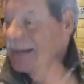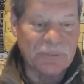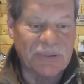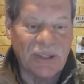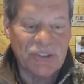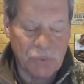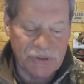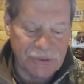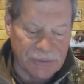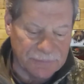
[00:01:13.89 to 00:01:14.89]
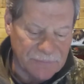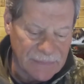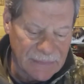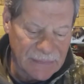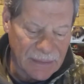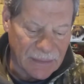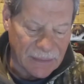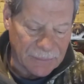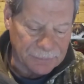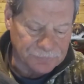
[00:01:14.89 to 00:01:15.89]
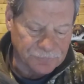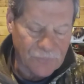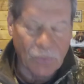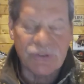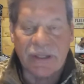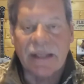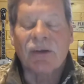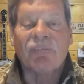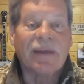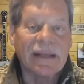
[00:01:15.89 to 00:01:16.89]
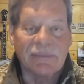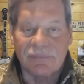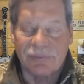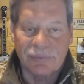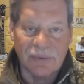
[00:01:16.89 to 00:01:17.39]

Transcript: But Doug Swisher was an innovative